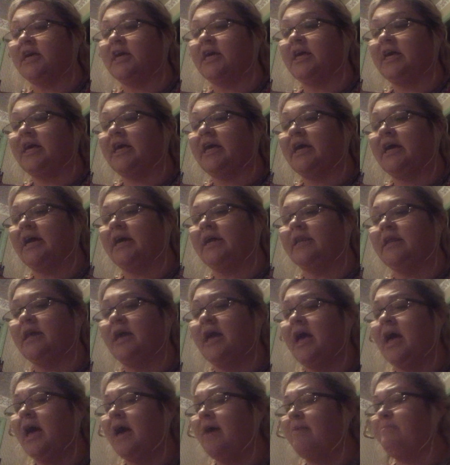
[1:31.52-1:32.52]
good.
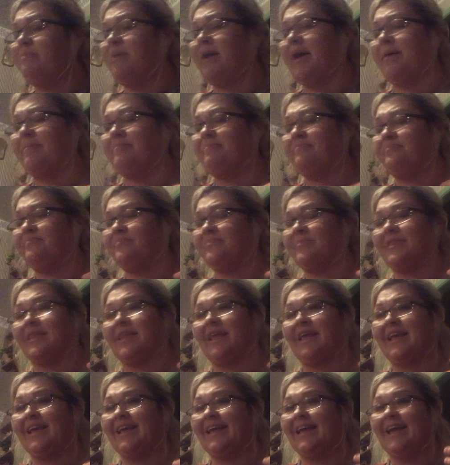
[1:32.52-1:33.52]
But
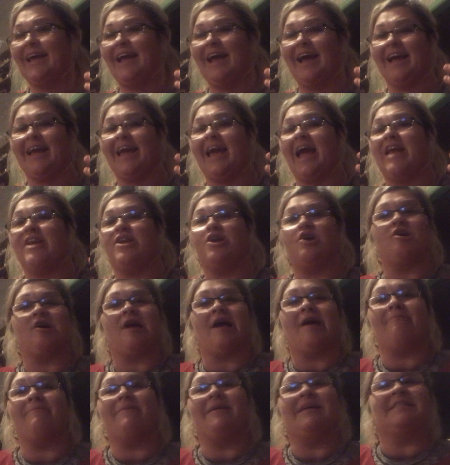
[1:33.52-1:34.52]
can you
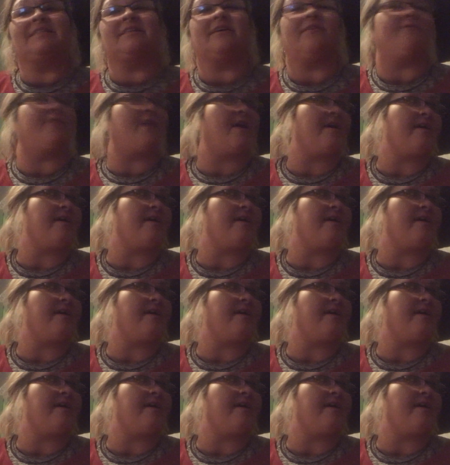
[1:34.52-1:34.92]
give me some